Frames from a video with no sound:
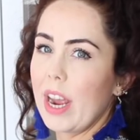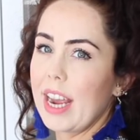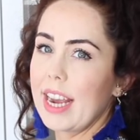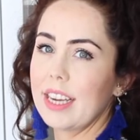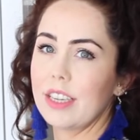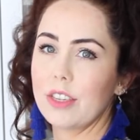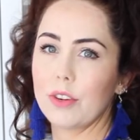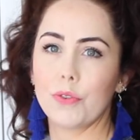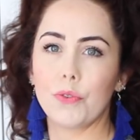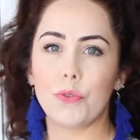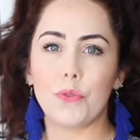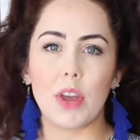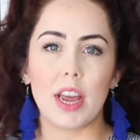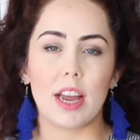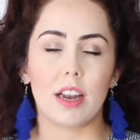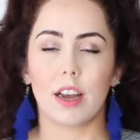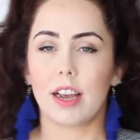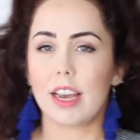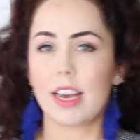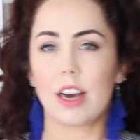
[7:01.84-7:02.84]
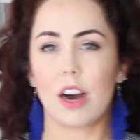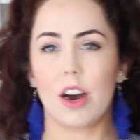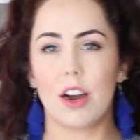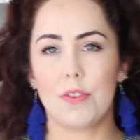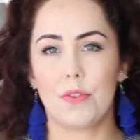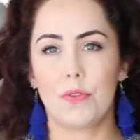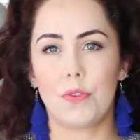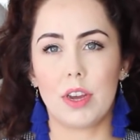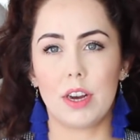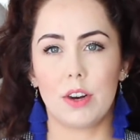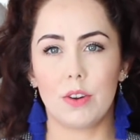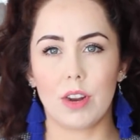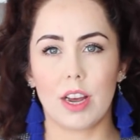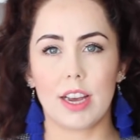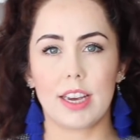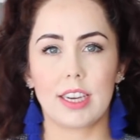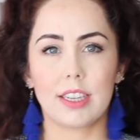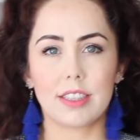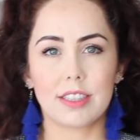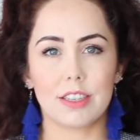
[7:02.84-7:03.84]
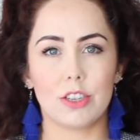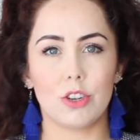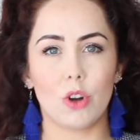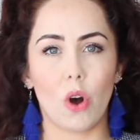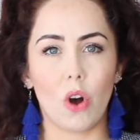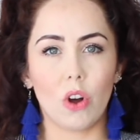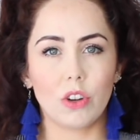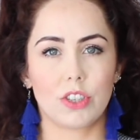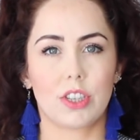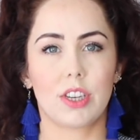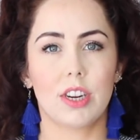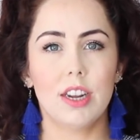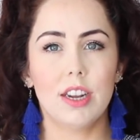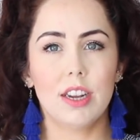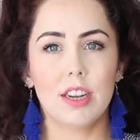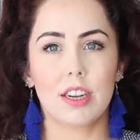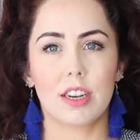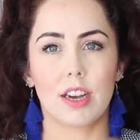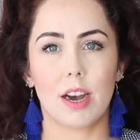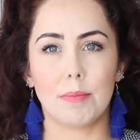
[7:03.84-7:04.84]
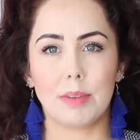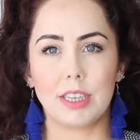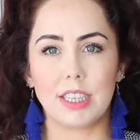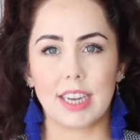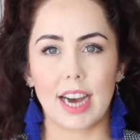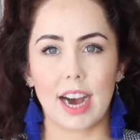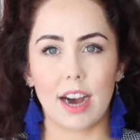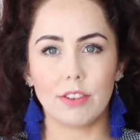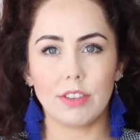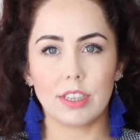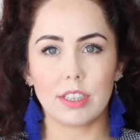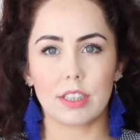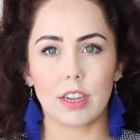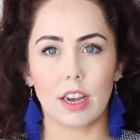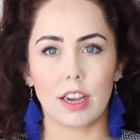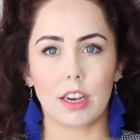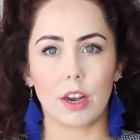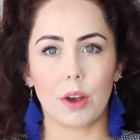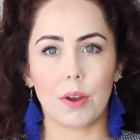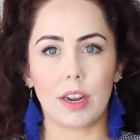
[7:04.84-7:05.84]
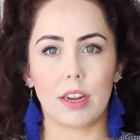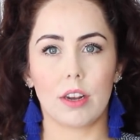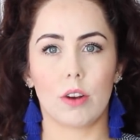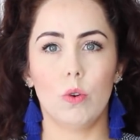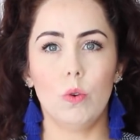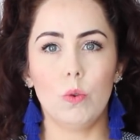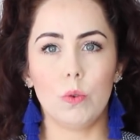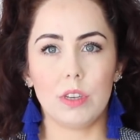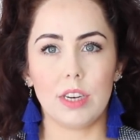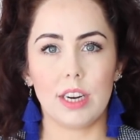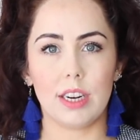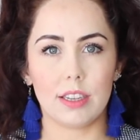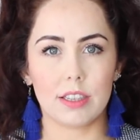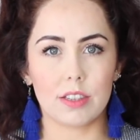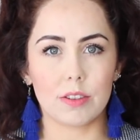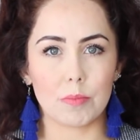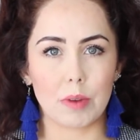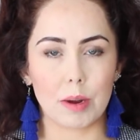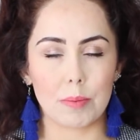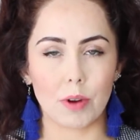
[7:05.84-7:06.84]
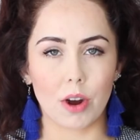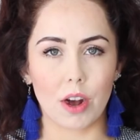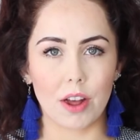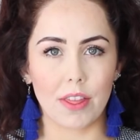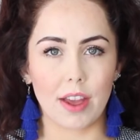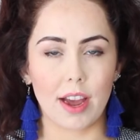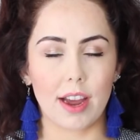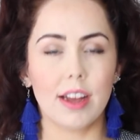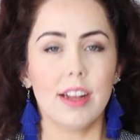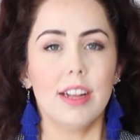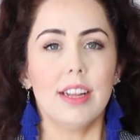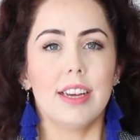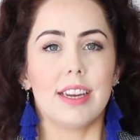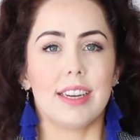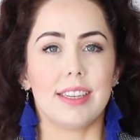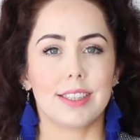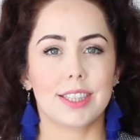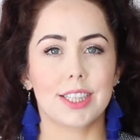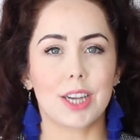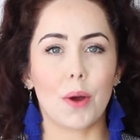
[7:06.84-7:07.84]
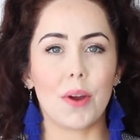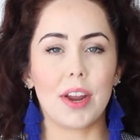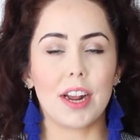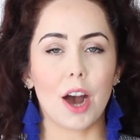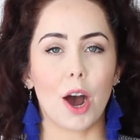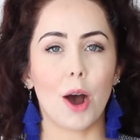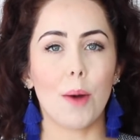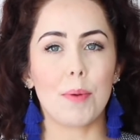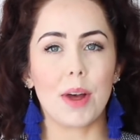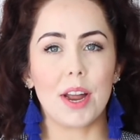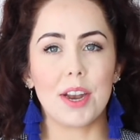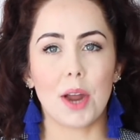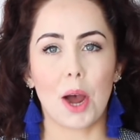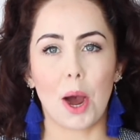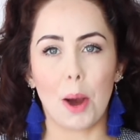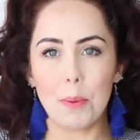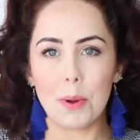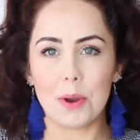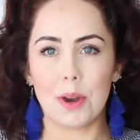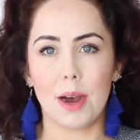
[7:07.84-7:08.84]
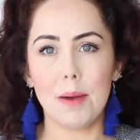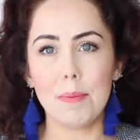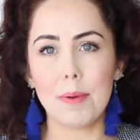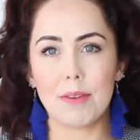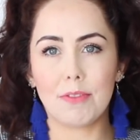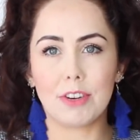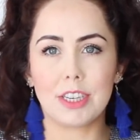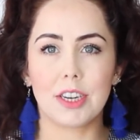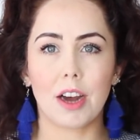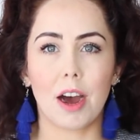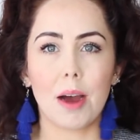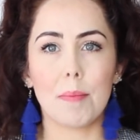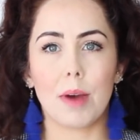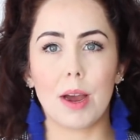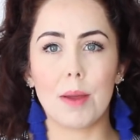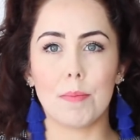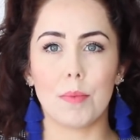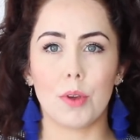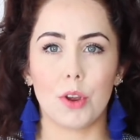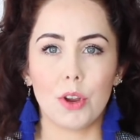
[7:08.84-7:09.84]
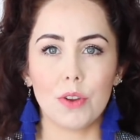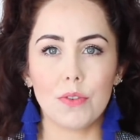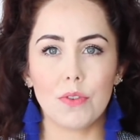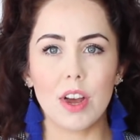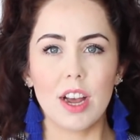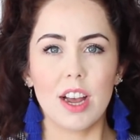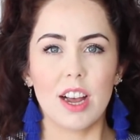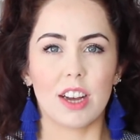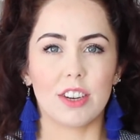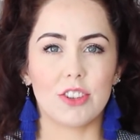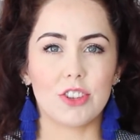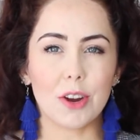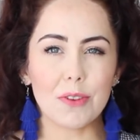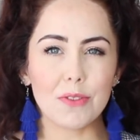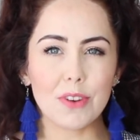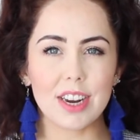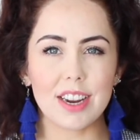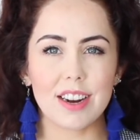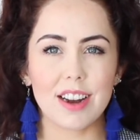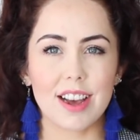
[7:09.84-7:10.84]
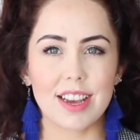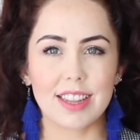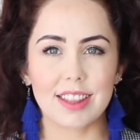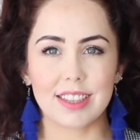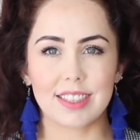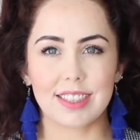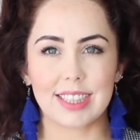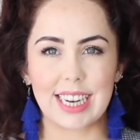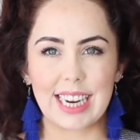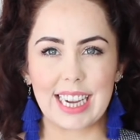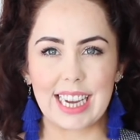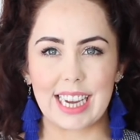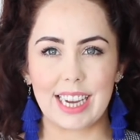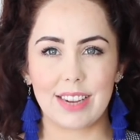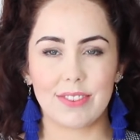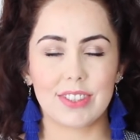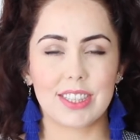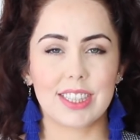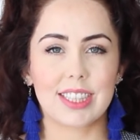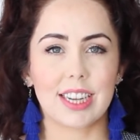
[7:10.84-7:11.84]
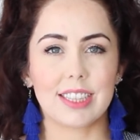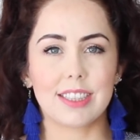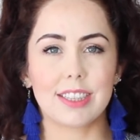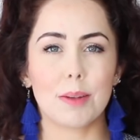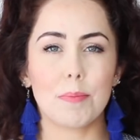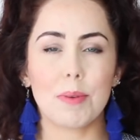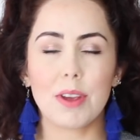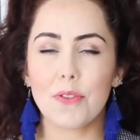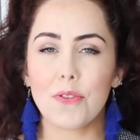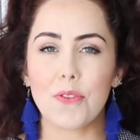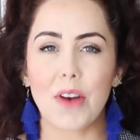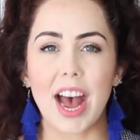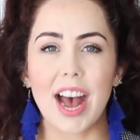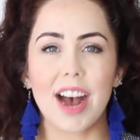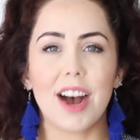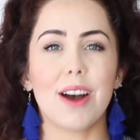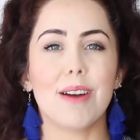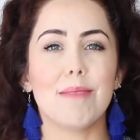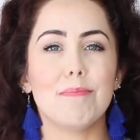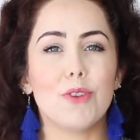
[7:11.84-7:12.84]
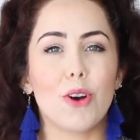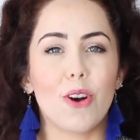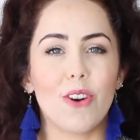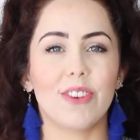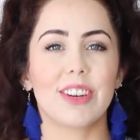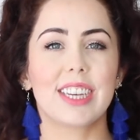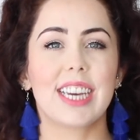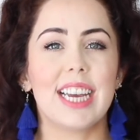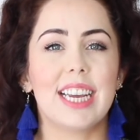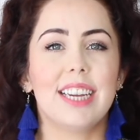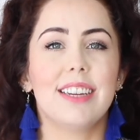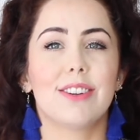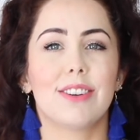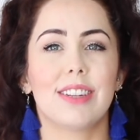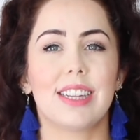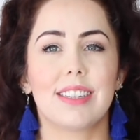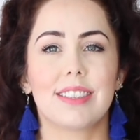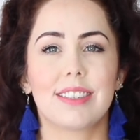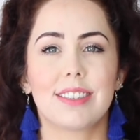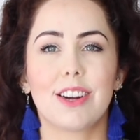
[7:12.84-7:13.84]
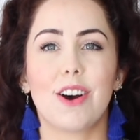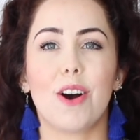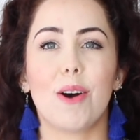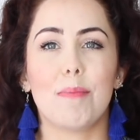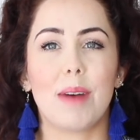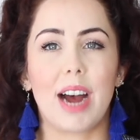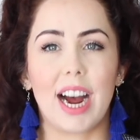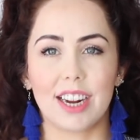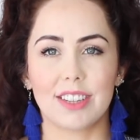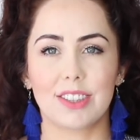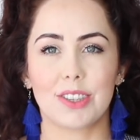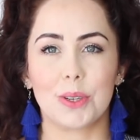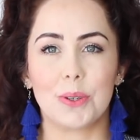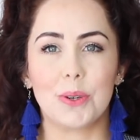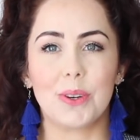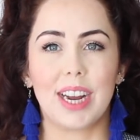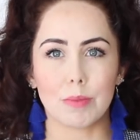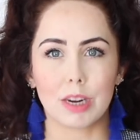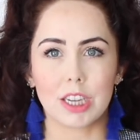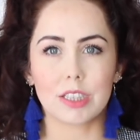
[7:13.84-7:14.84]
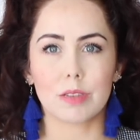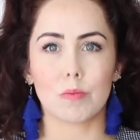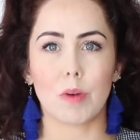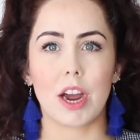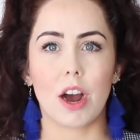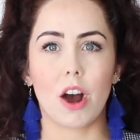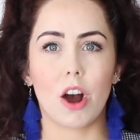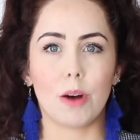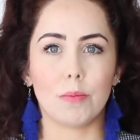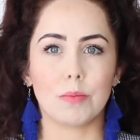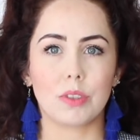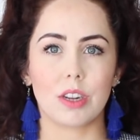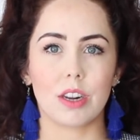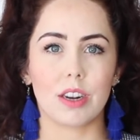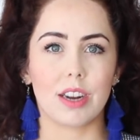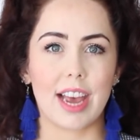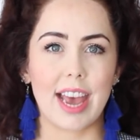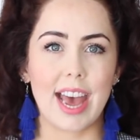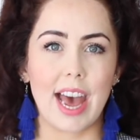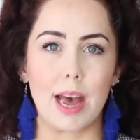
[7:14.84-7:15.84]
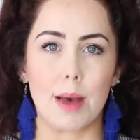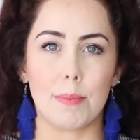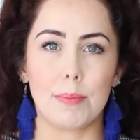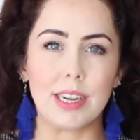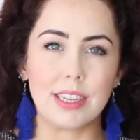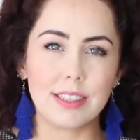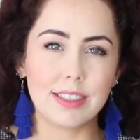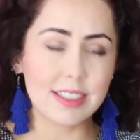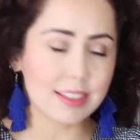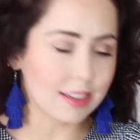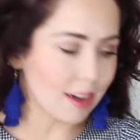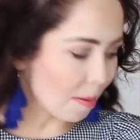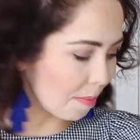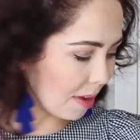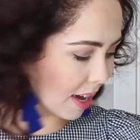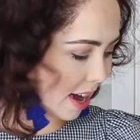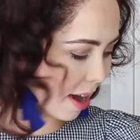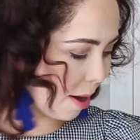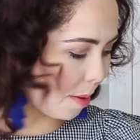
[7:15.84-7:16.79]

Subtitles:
weird fit. Like I feel like it's not coming down. It's like going, oh, you nearly saw my bra there. It's going up and up and up every time I move. Don't really like the sleeves. To be fair, I'm not keen on this top at all. It makes my arms look like hairpins coming